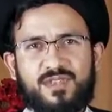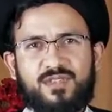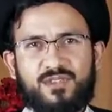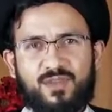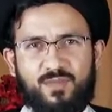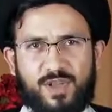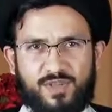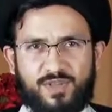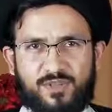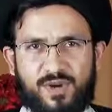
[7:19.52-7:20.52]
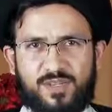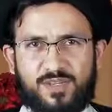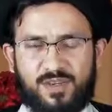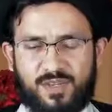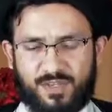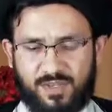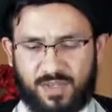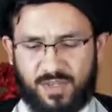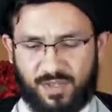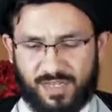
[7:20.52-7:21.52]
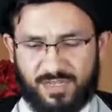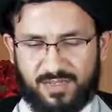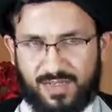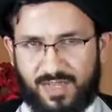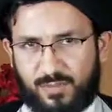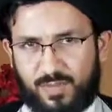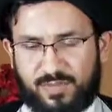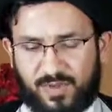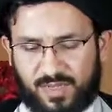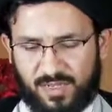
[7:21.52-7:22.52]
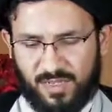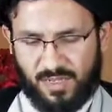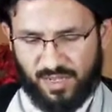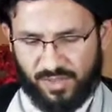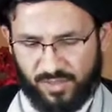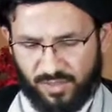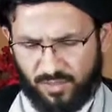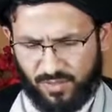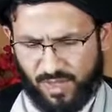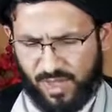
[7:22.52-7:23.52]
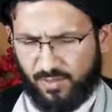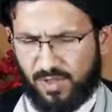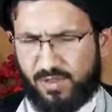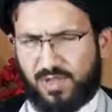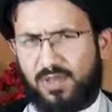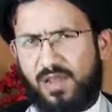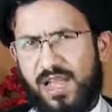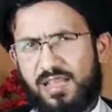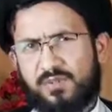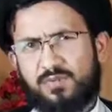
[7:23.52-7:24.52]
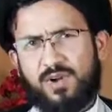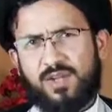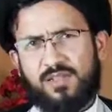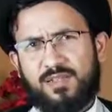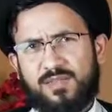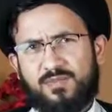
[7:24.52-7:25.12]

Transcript: So by this criterion, you can select between the 2. And what about the last one?